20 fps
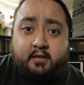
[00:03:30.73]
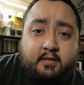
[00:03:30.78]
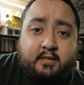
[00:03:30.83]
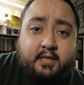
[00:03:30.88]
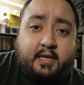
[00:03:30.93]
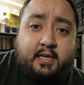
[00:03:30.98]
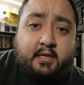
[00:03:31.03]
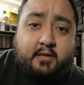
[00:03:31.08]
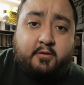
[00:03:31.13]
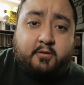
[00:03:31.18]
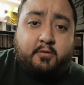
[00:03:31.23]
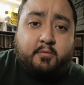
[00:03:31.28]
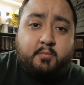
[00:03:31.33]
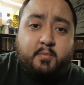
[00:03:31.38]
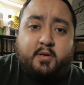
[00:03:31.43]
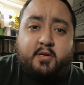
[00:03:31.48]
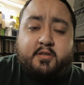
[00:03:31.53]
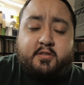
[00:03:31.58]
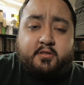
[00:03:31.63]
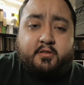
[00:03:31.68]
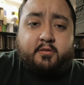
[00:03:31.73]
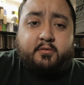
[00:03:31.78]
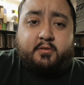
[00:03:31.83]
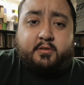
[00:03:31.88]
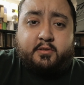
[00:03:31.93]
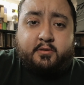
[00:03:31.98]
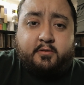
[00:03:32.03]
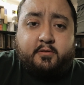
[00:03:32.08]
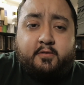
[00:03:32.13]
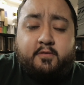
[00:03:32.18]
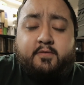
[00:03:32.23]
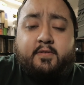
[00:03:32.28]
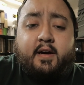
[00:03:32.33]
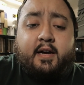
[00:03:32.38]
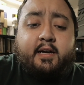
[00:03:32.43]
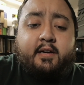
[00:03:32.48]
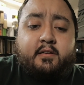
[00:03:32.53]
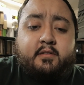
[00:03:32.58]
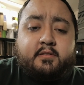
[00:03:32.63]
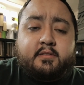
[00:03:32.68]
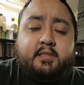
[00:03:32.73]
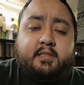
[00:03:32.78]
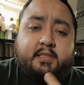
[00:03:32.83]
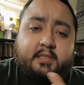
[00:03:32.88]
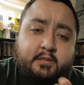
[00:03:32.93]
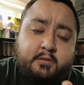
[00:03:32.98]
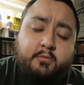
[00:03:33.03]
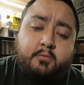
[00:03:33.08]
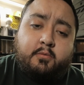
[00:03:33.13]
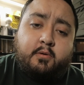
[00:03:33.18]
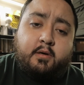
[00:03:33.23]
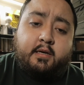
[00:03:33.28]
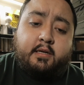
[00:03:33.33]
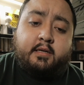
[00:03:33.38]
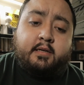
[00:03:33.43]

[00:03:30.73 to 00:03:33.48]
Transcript: they could merge those two files into one.